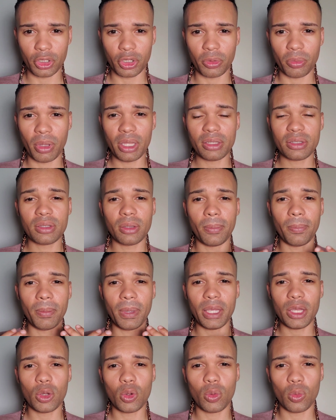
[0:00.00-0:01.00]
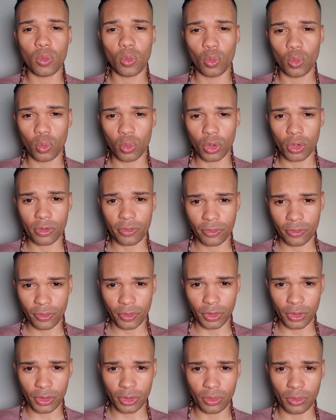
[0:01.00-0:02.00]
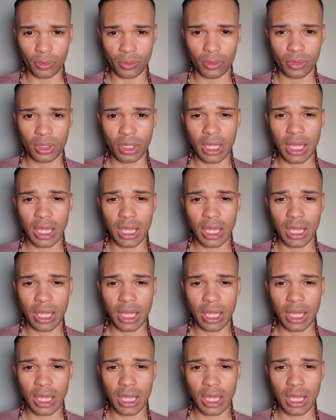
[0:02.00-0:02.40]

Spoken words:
You're meant to make work for you.